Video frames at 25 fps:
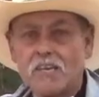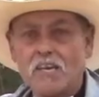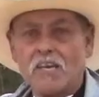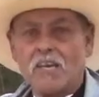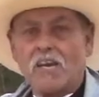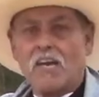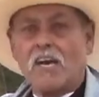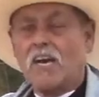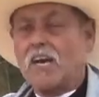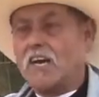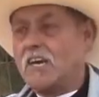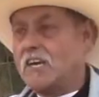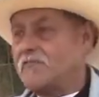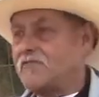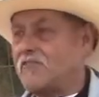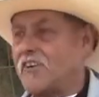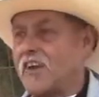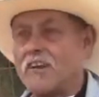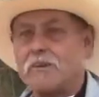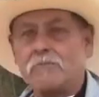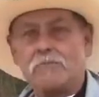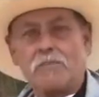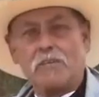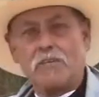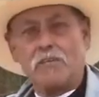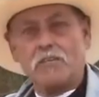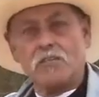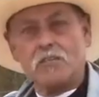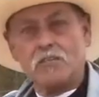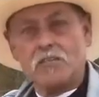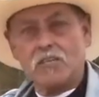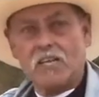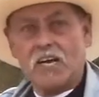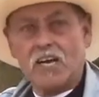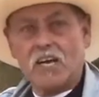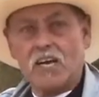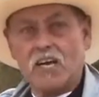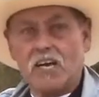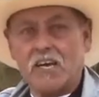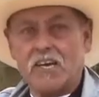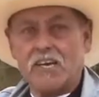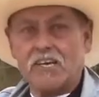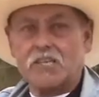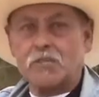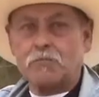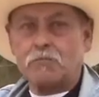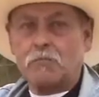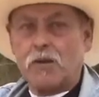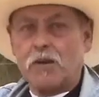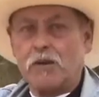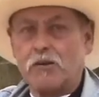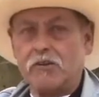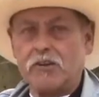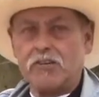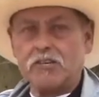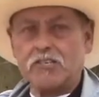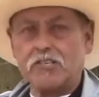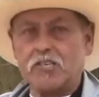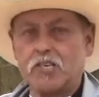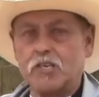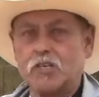uh, environmental uh, experience,